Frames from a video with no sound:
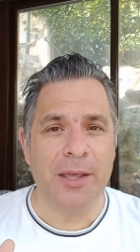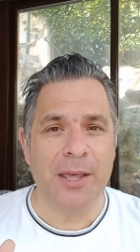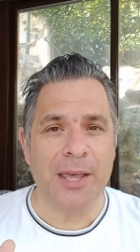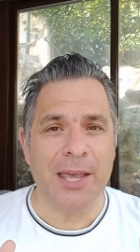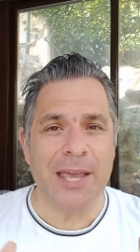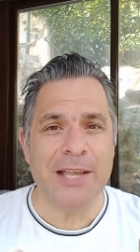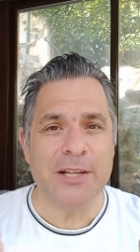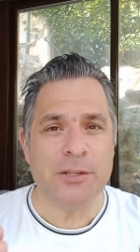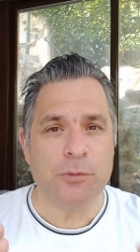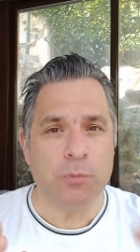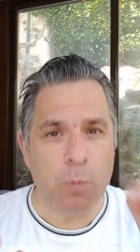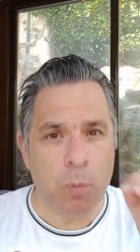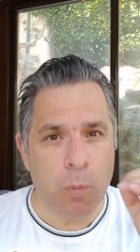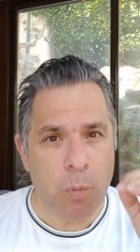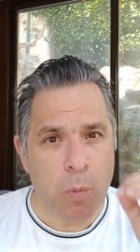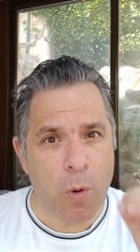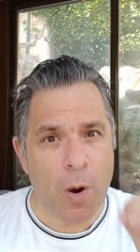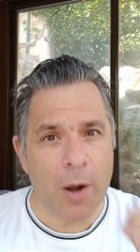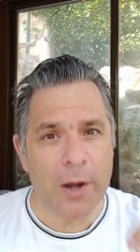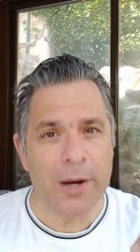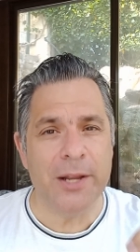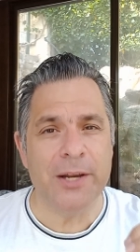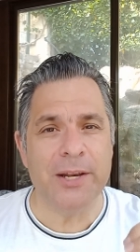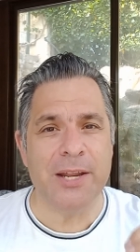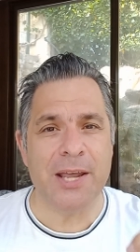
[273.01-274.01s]
It's
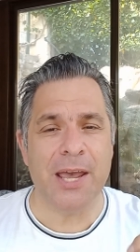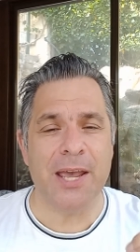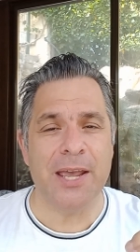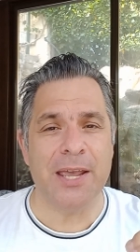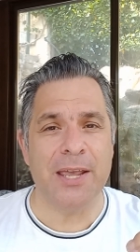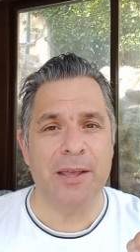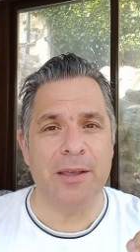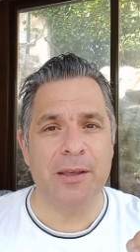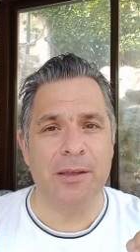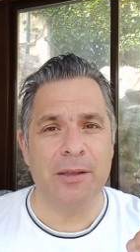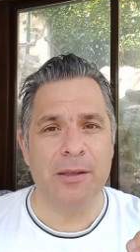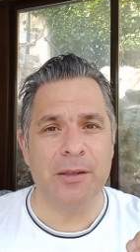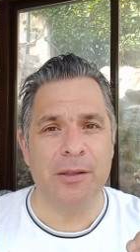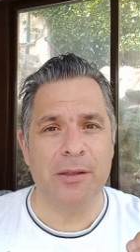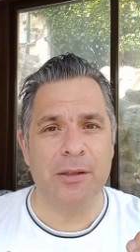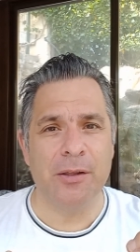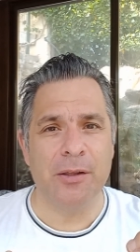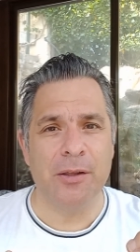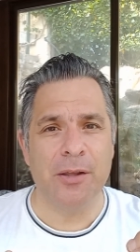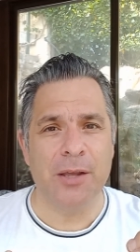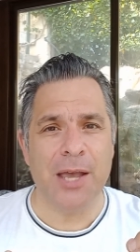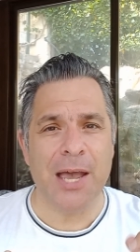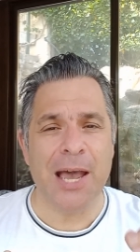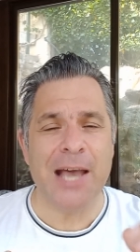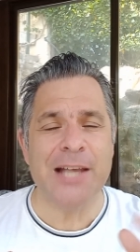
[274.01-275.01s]
1 a day
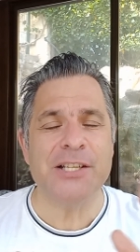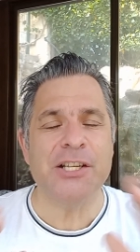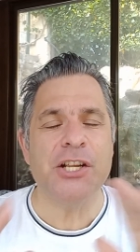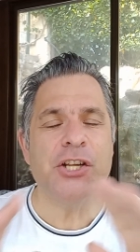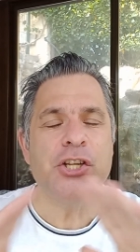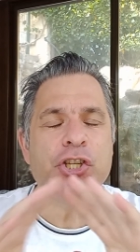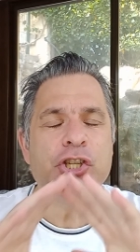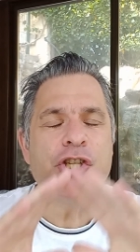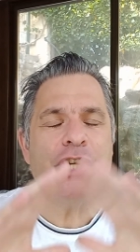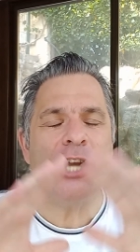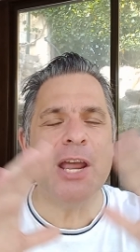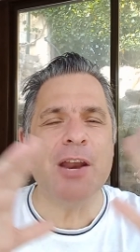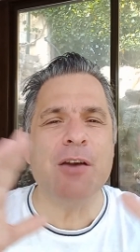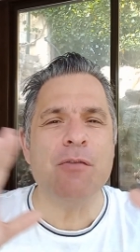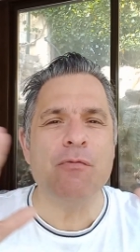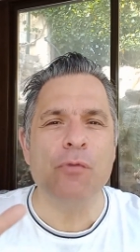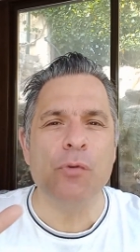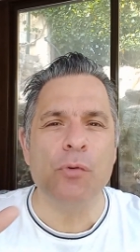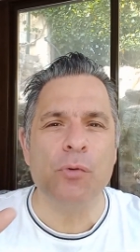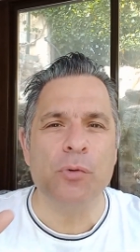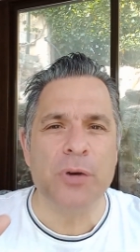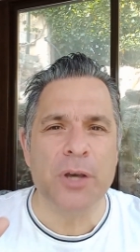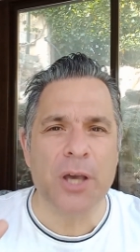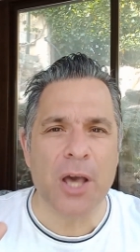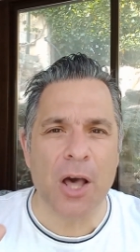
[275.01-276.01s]
as a
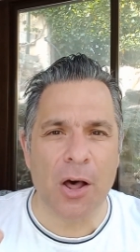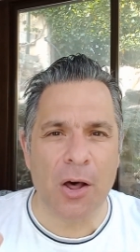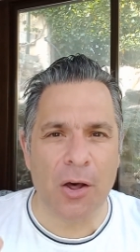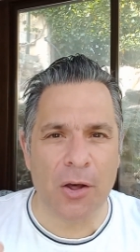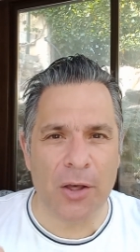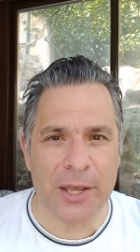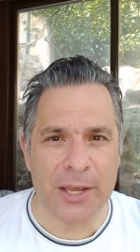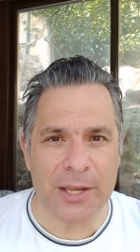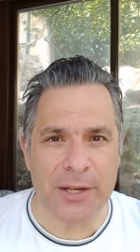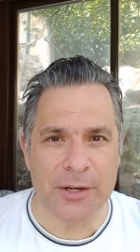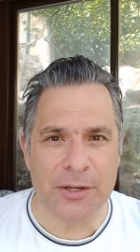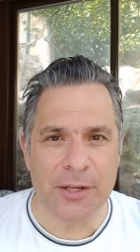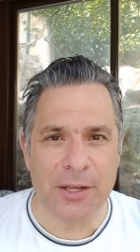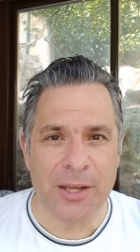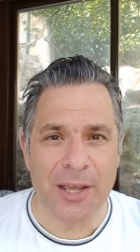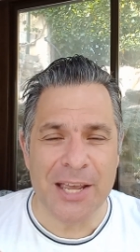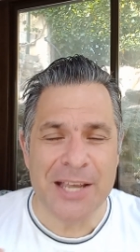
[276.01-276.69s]
general guide.